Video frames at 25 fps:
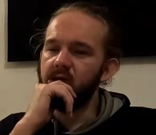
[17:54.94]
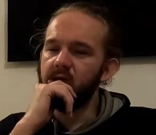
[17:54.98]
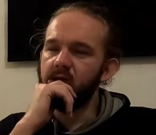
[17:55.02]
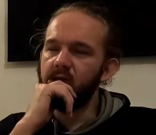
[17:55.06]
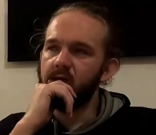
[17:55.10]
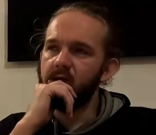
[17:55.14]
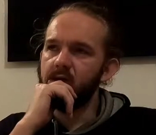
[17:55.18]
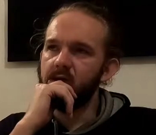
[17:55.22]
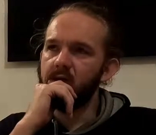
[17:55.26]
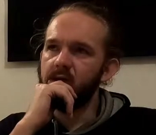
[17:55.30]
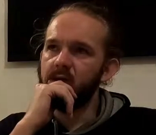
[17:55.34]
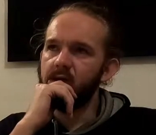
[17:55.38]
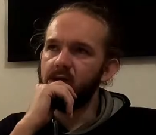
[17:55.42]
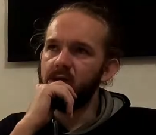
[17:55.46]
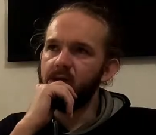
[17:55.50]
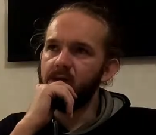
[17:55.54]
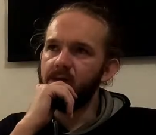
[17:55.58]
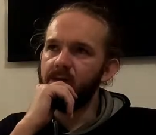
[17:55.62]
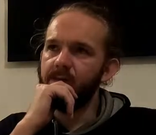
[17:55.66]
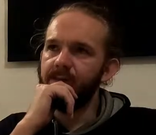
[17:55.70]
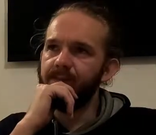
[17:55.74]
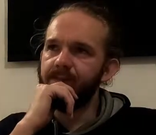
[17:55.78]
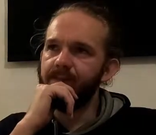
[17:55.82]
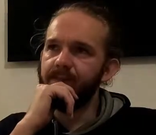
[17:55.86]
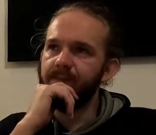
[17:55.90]

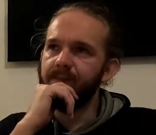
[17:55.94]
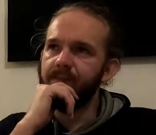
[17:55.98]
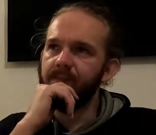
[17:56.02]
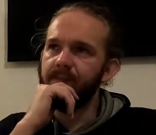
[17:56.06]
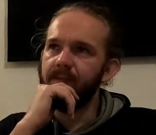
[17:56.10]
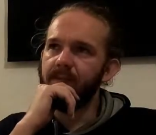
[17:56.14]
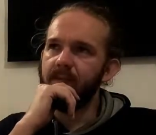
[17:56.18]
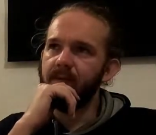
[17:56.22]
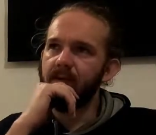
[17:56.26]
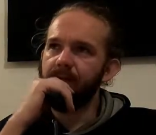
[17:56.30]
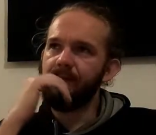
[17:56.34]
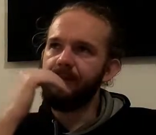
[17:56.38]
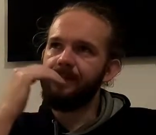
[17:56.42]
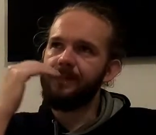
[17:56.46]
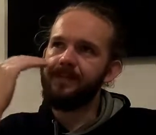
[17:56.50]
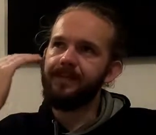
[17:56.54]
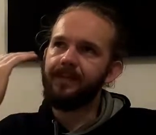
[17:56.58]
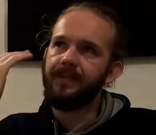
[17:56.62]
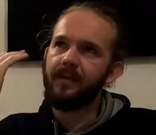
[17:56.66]
[no speech]